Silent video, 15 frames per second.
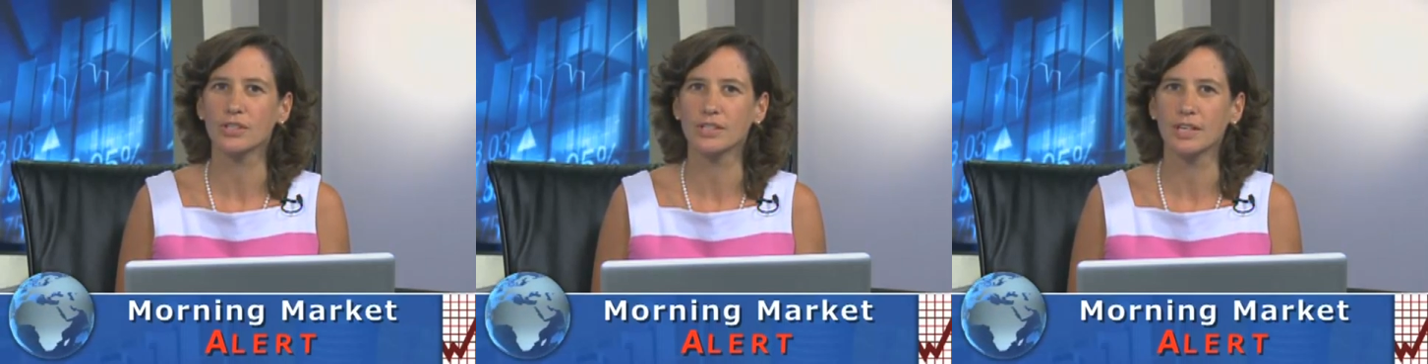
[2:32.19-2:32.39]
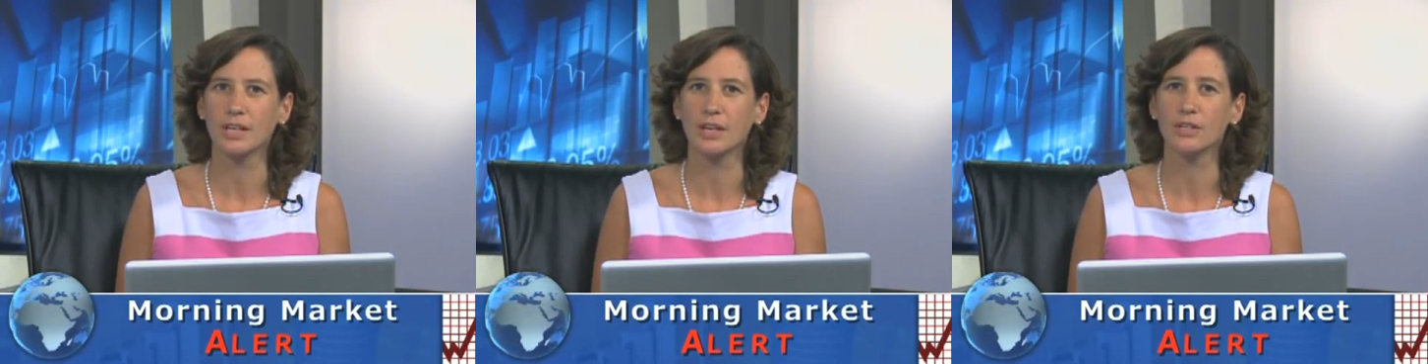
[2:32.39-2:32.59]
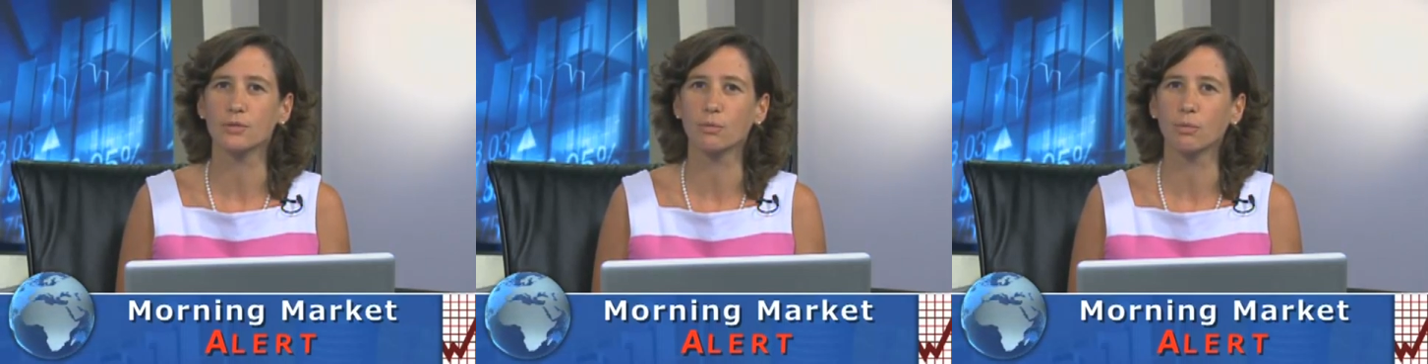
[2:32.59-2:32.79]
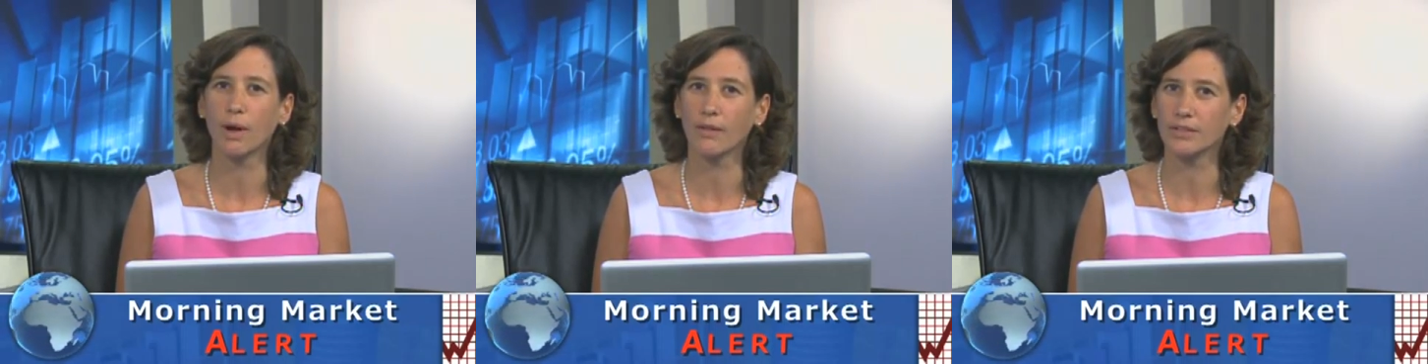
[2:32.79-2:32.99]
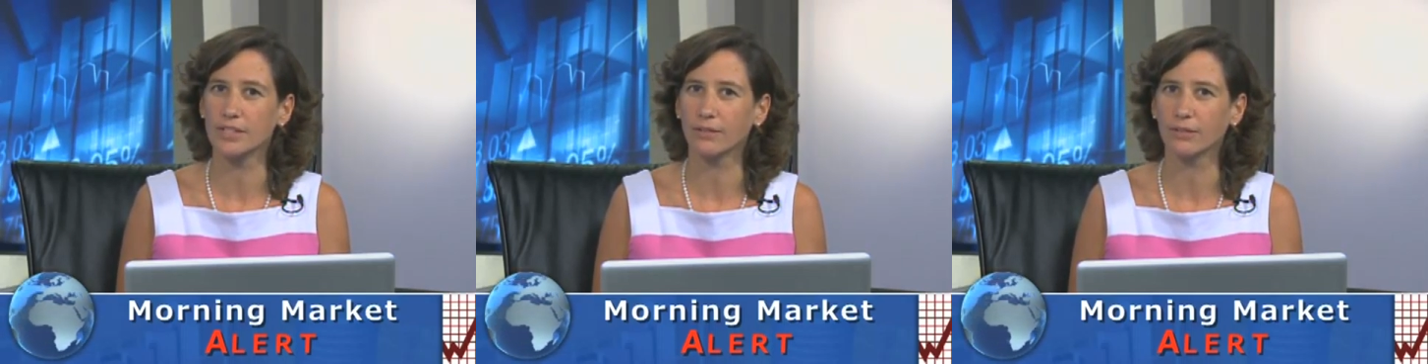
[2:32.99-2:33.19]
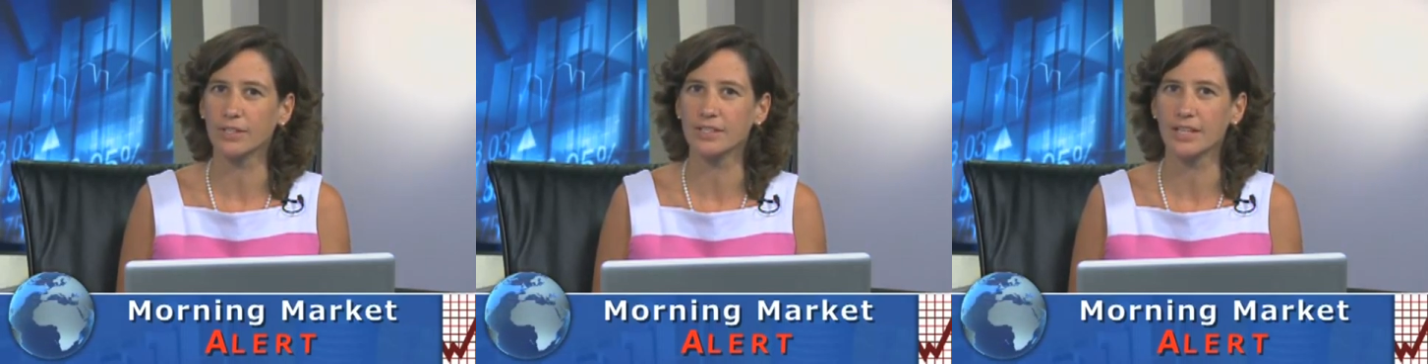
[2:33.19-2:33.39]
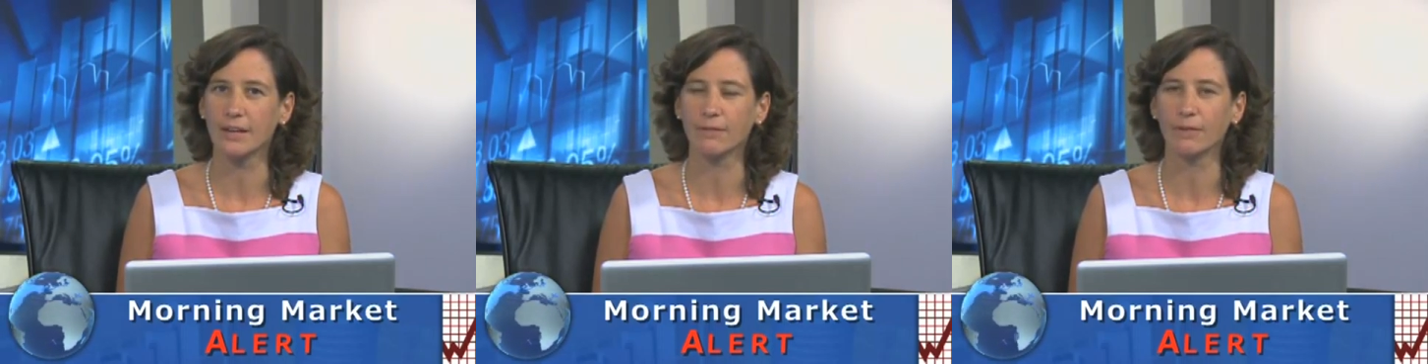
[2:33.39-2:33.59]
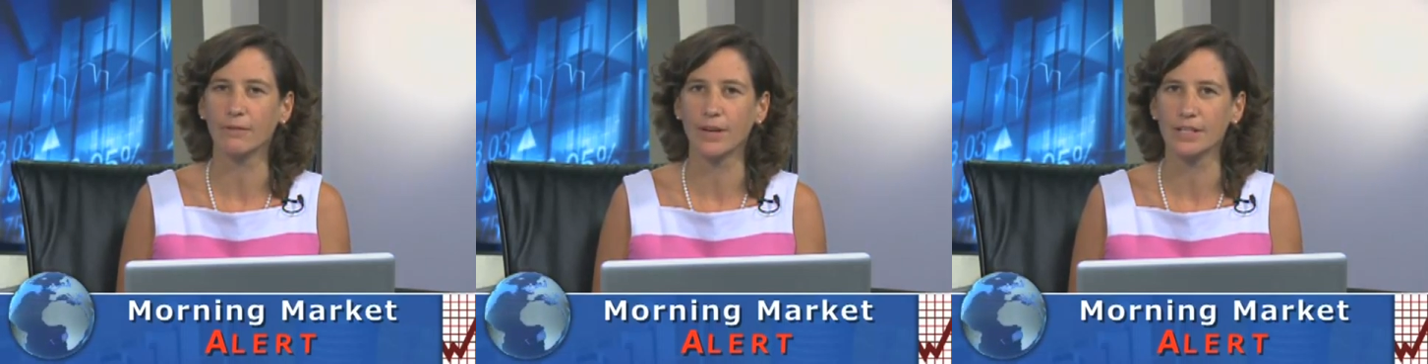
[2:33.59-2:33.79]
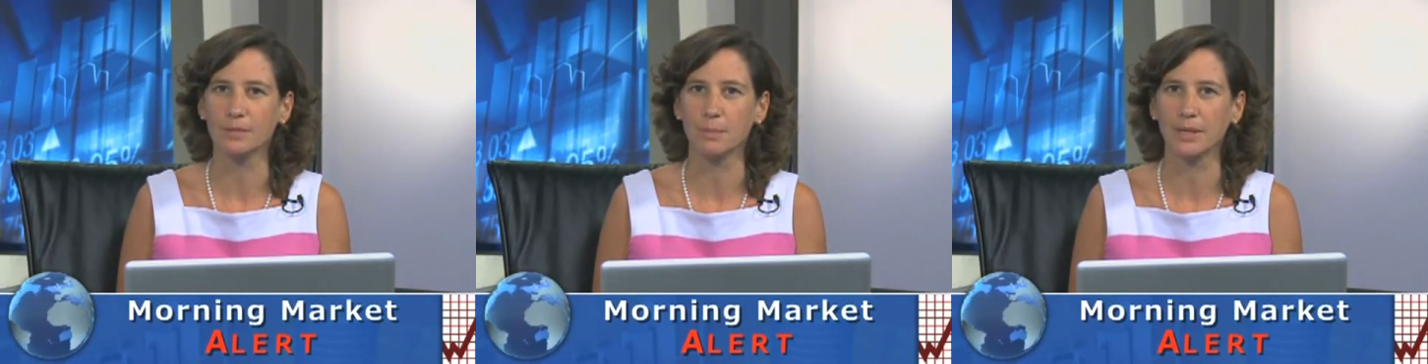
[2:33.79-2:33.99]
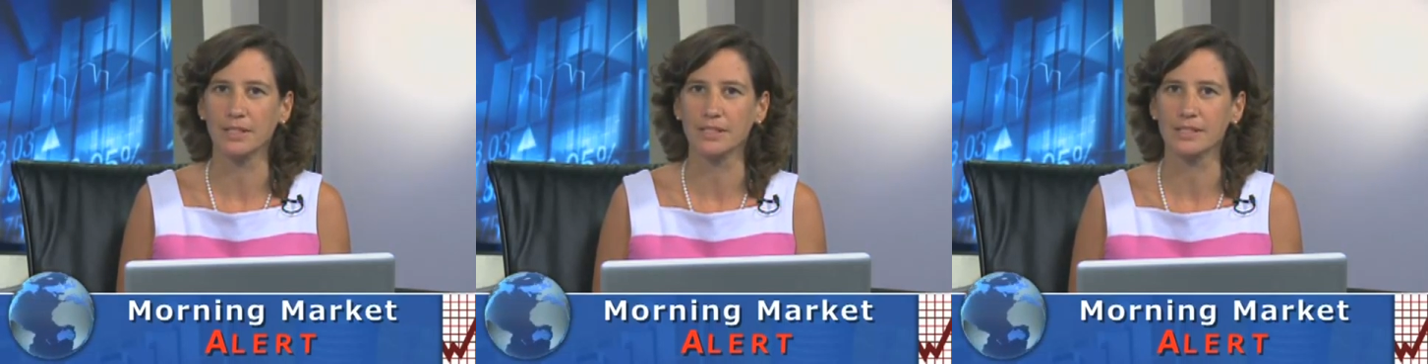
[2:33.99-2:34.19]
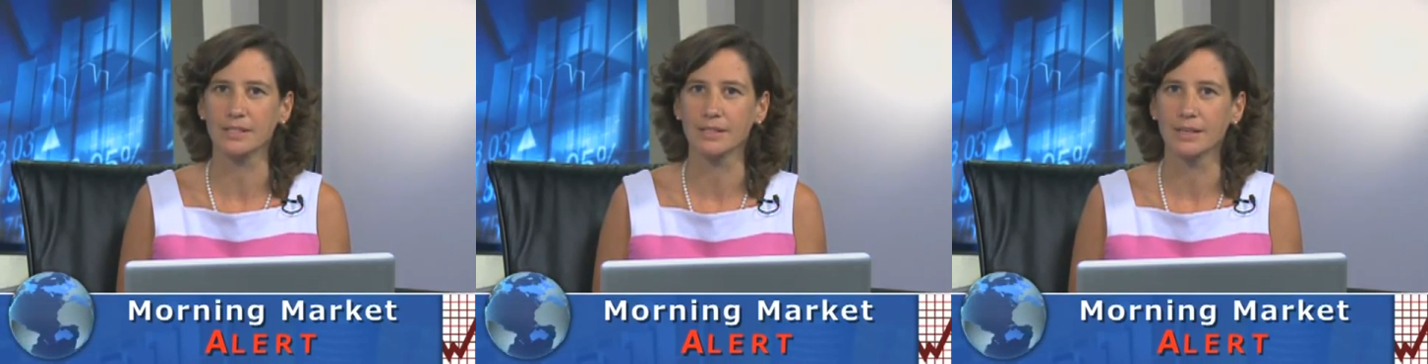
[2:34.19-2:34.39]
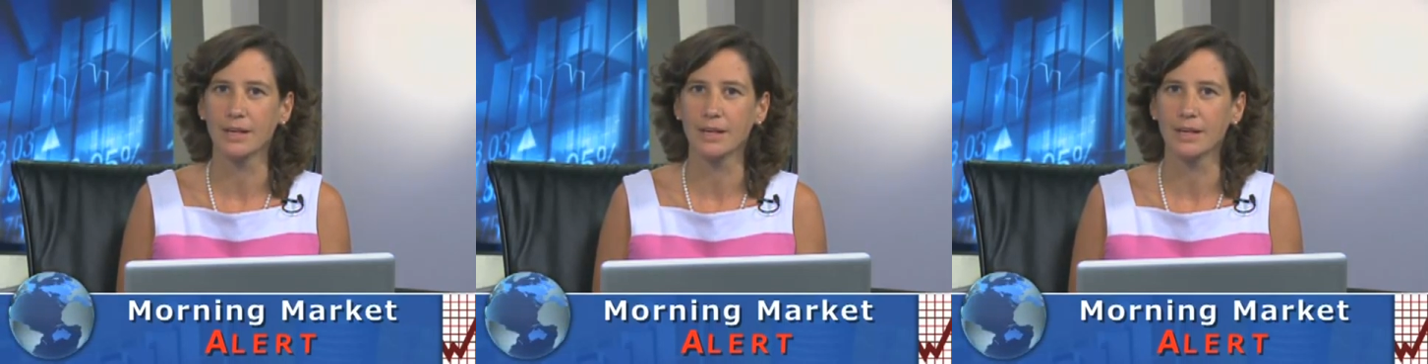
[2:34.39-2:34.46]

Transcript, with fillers: seen as relatively safe investments,